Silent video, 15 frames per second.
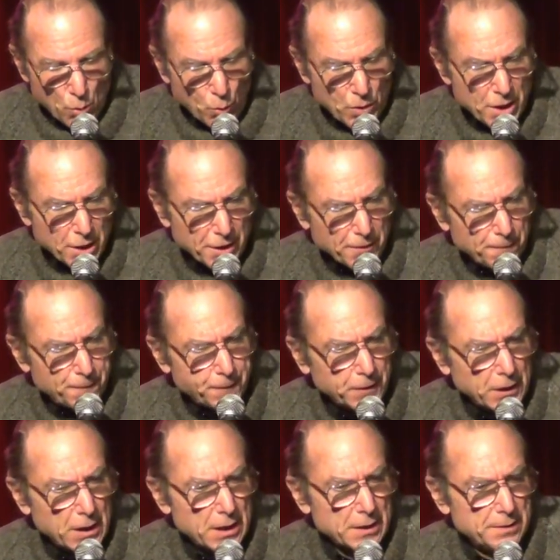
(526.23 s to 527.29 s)
We are the
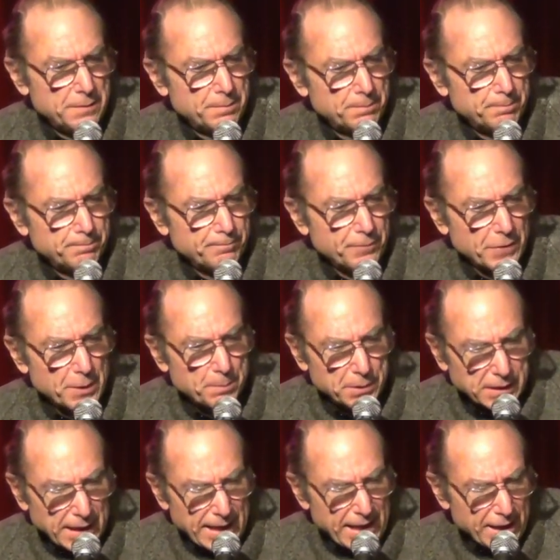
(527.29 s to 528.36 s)
flood, the
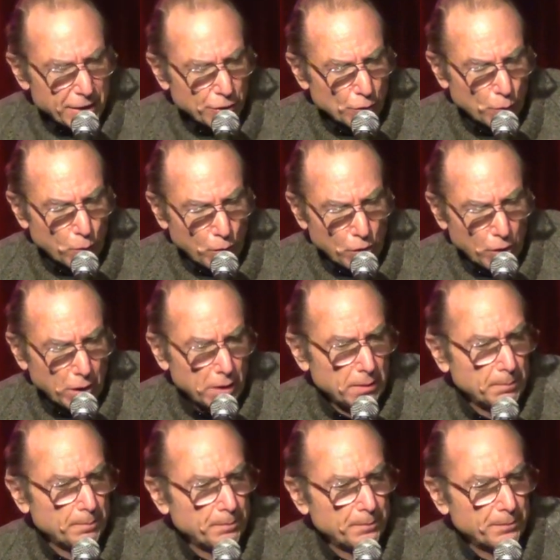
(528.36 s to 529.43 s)
plague, the
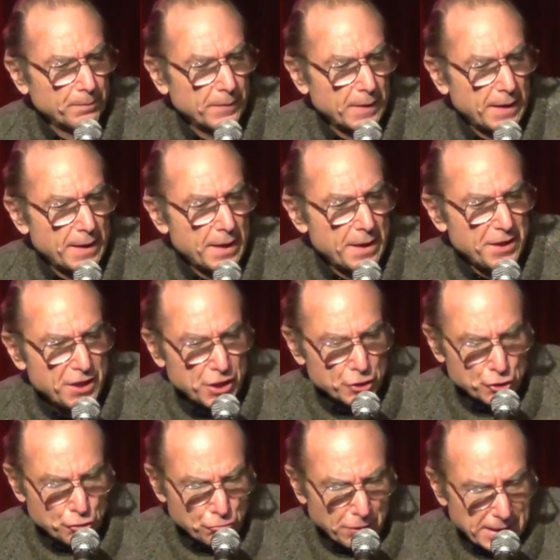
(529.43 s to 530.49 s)
wall, the
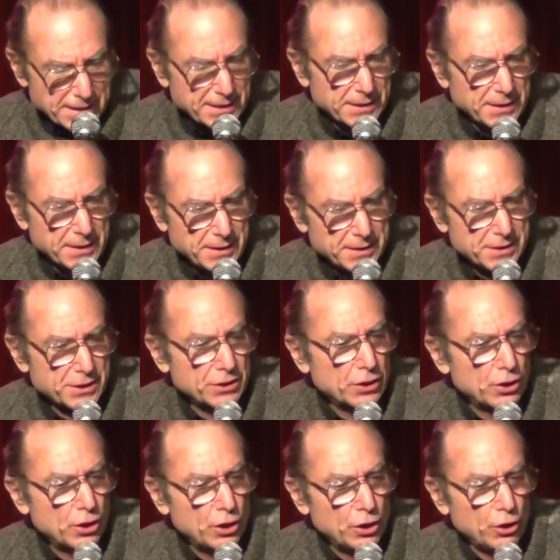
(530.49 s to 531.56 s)
atrocities,
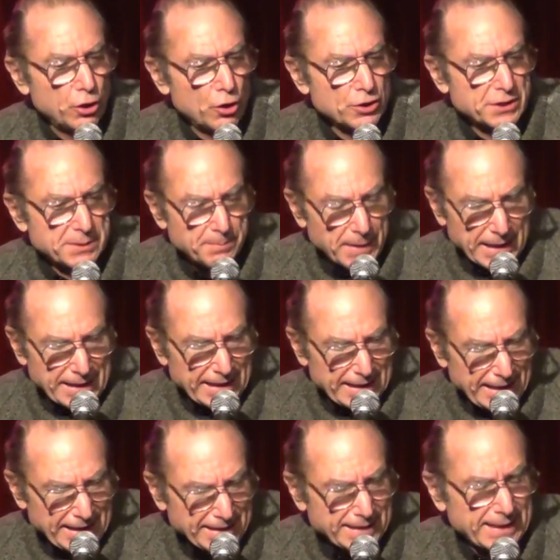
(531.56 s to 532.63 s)
los
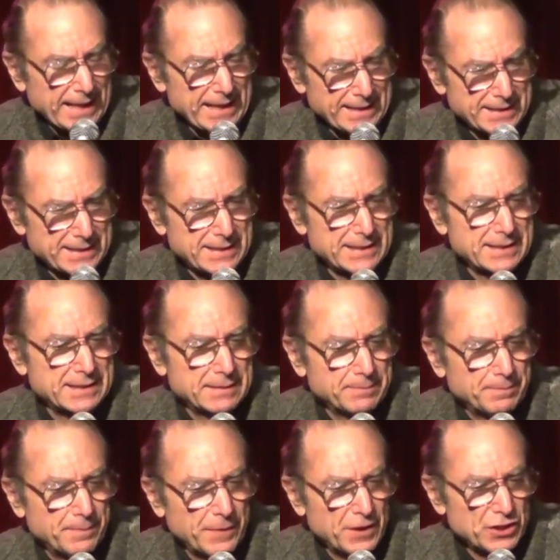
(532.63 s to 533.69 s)
migrantes,
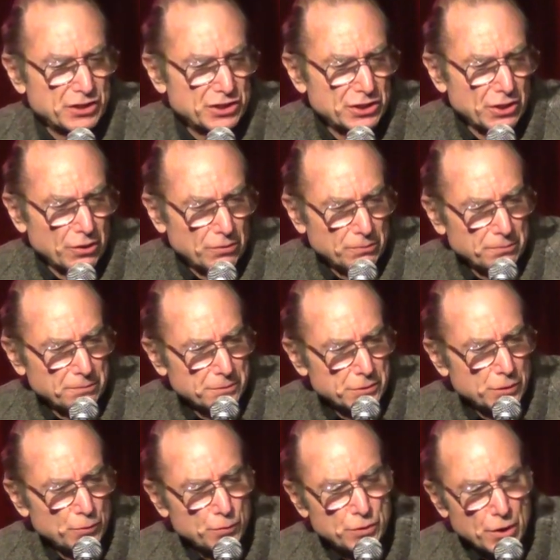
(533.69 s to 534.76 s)
the
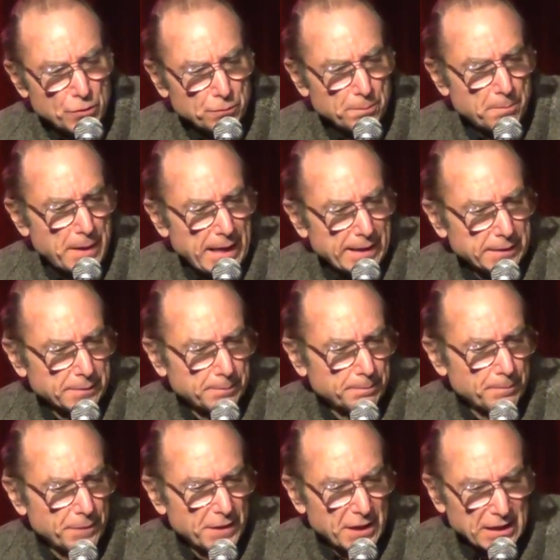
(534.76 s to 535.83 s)
stones who don't matter,
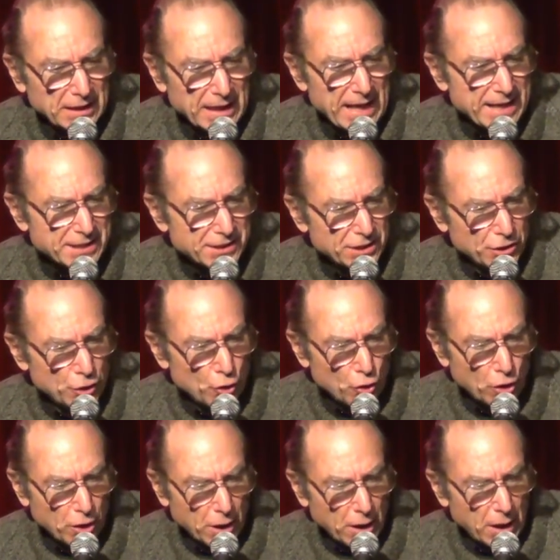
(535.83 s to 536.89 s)
the glass in
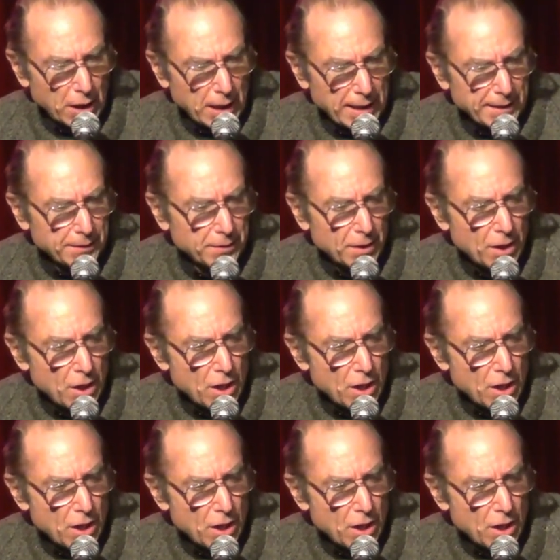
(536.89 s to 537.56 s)
your eye.